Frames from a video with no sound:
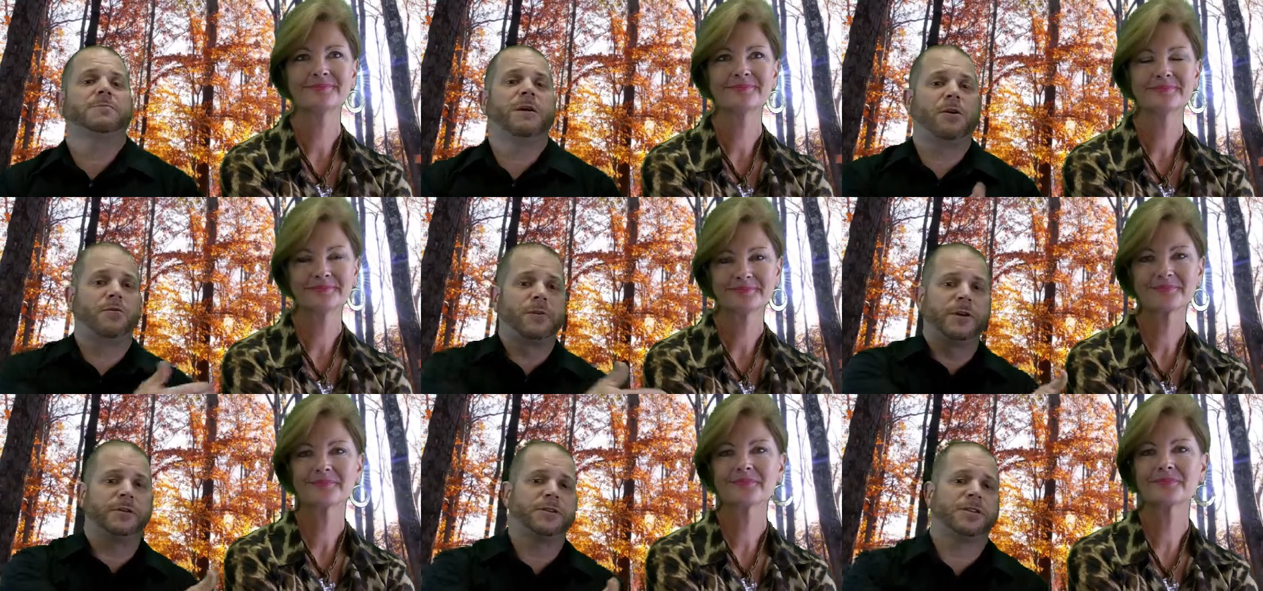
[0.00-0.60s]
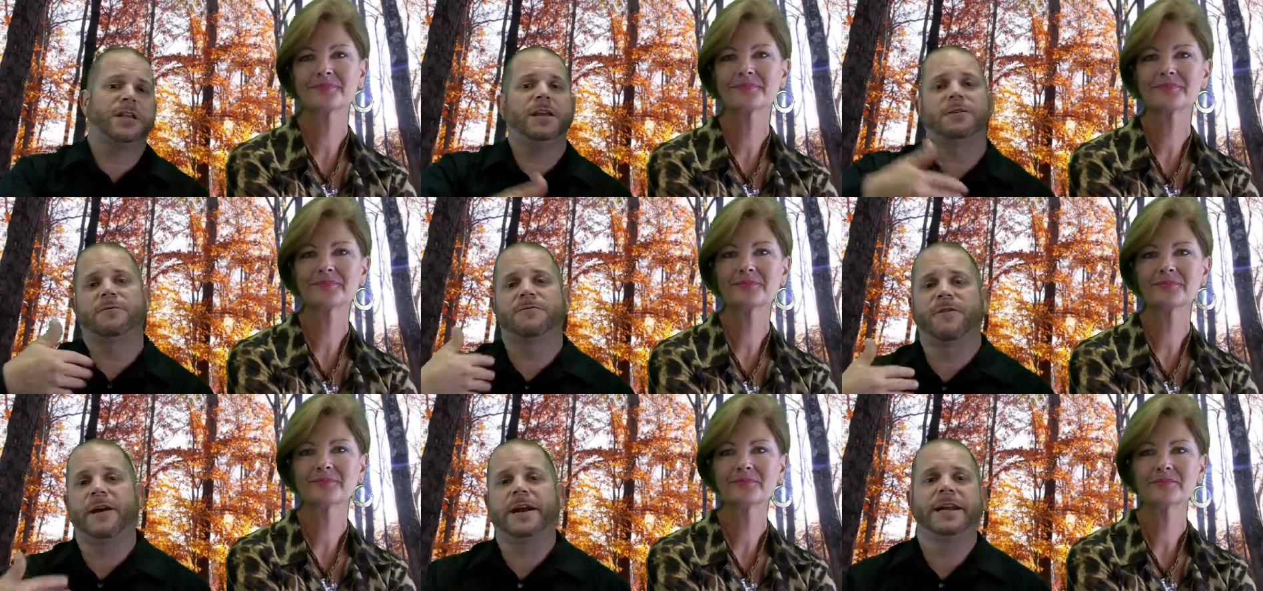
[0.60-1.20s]
Speaker 1: about real estate
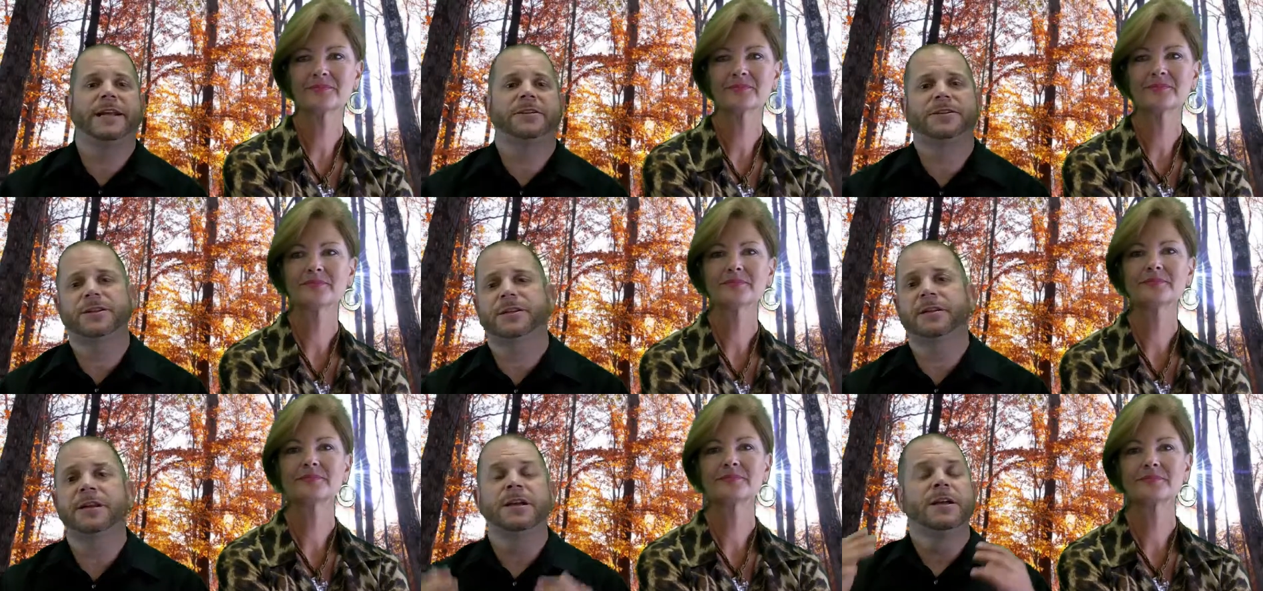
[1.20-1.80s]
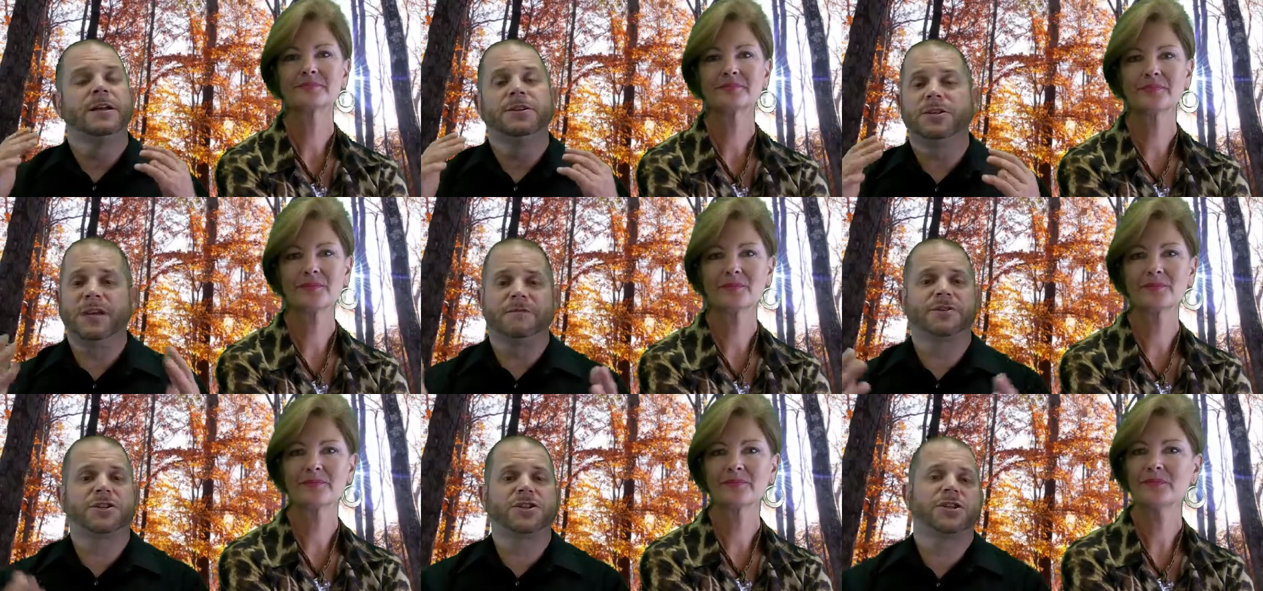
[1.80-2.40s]
or financing,
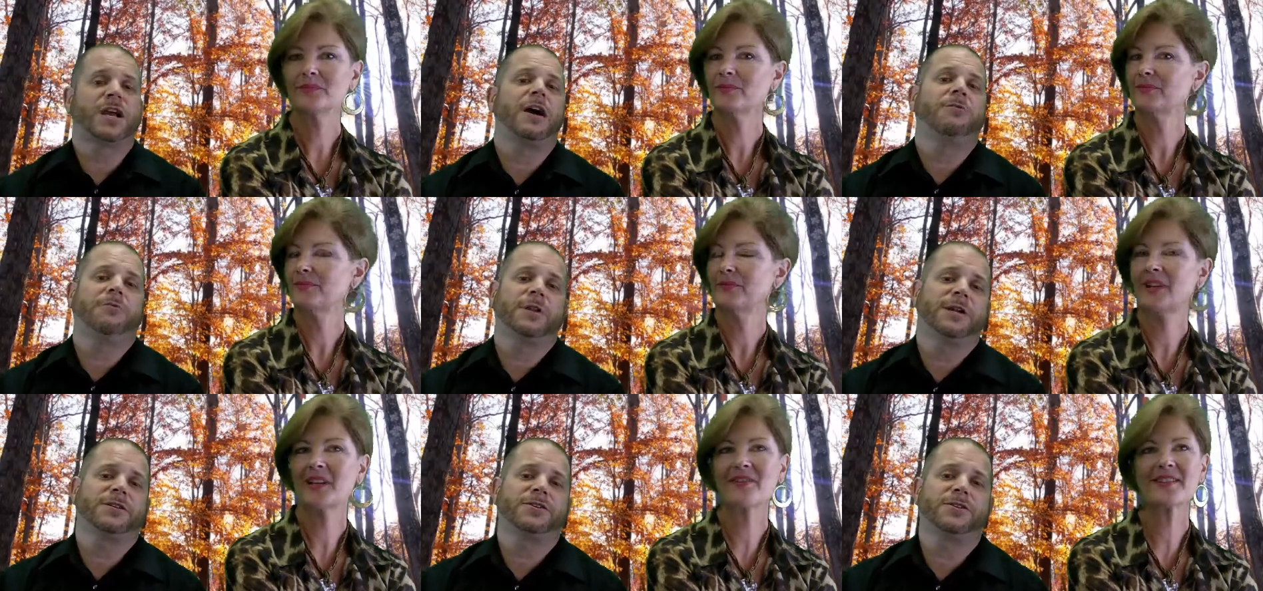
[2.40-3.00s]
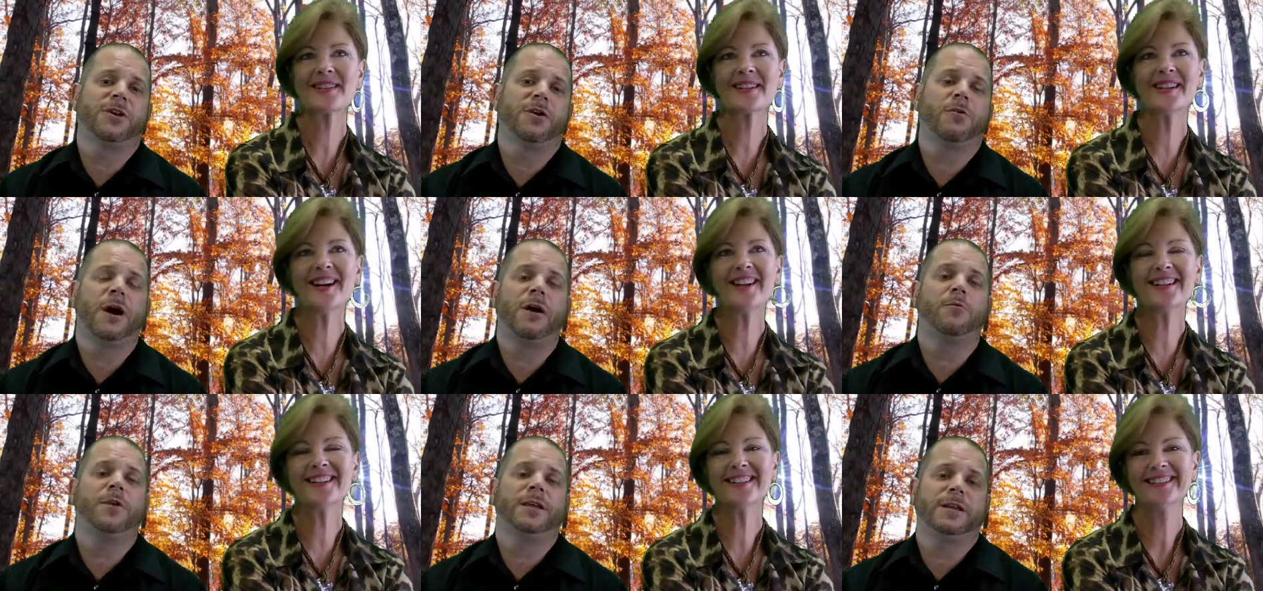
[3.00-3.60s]
give us a shout. Let us know
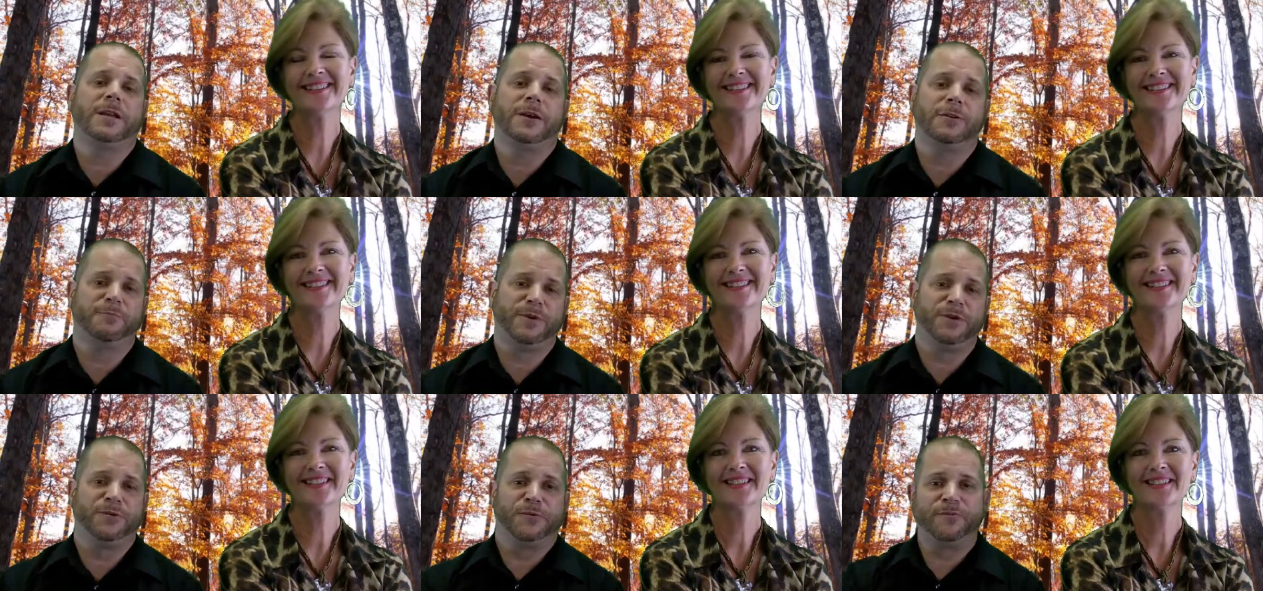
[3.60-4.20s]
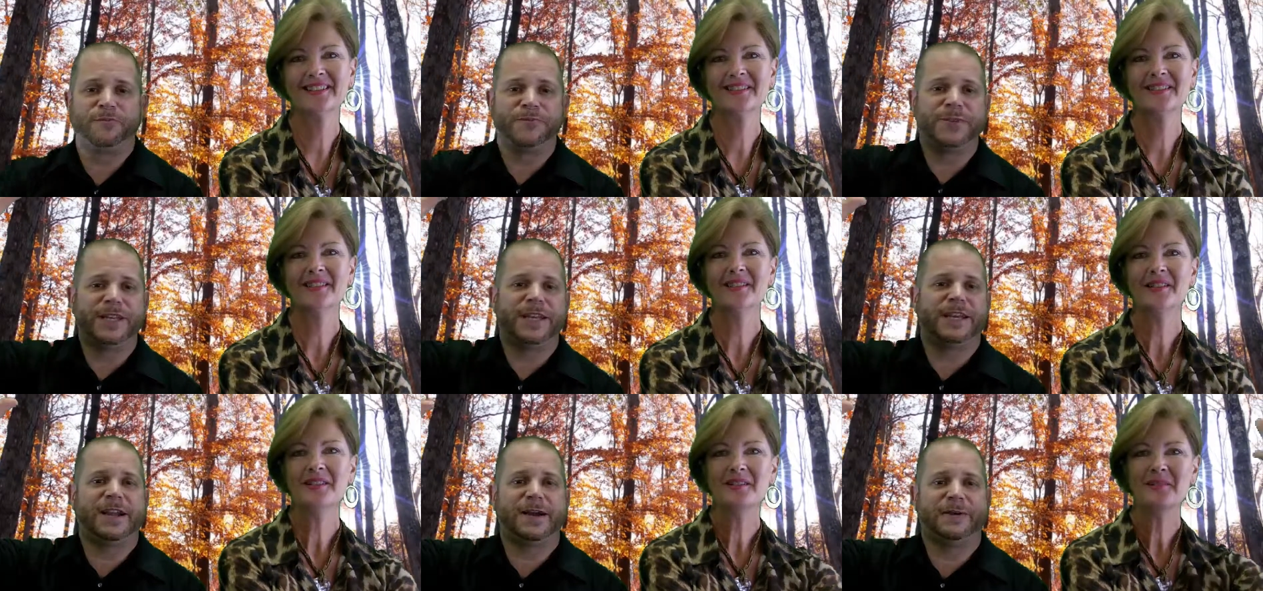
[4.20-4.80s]
how we can help you.
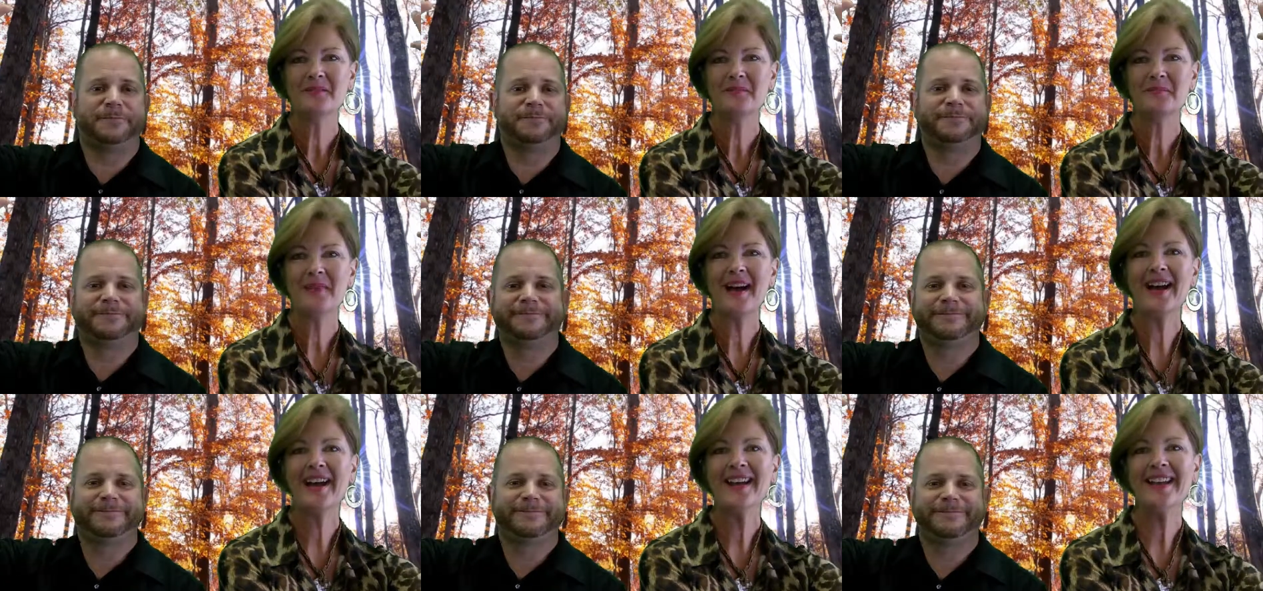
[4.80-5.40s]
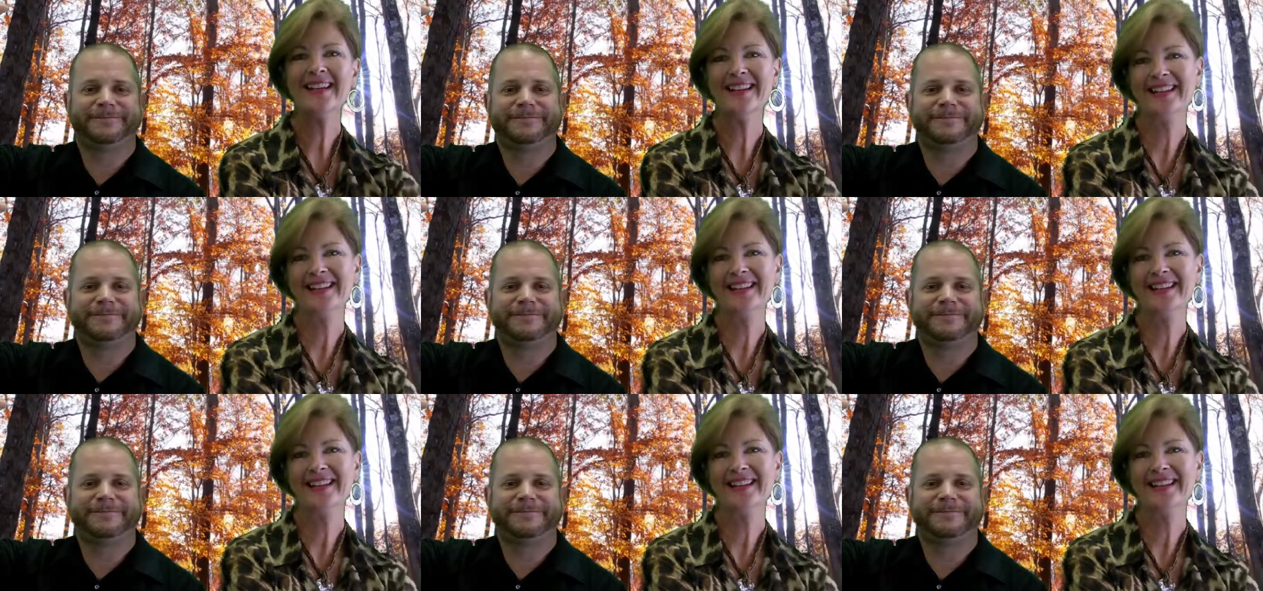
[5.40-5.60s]
Take care.
Speaker 2: Bye.